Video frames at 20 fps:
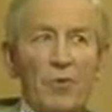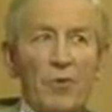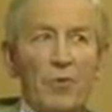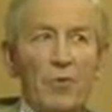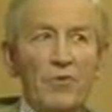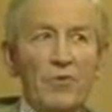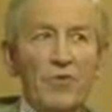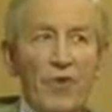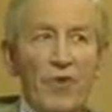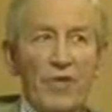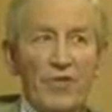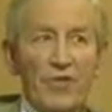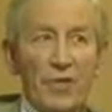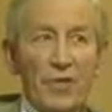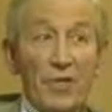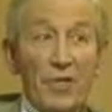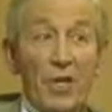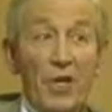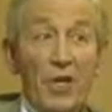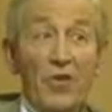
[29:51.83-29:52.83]
the
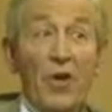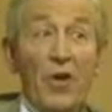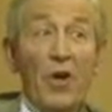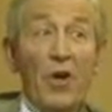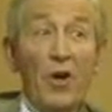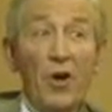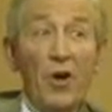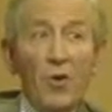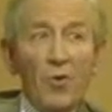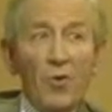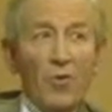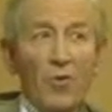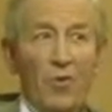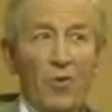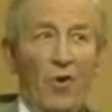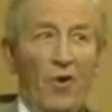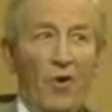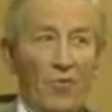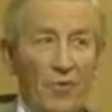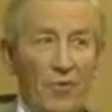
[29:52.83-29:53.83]
whole of human
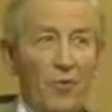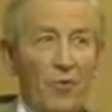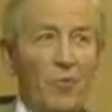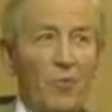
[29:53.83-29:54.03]
thought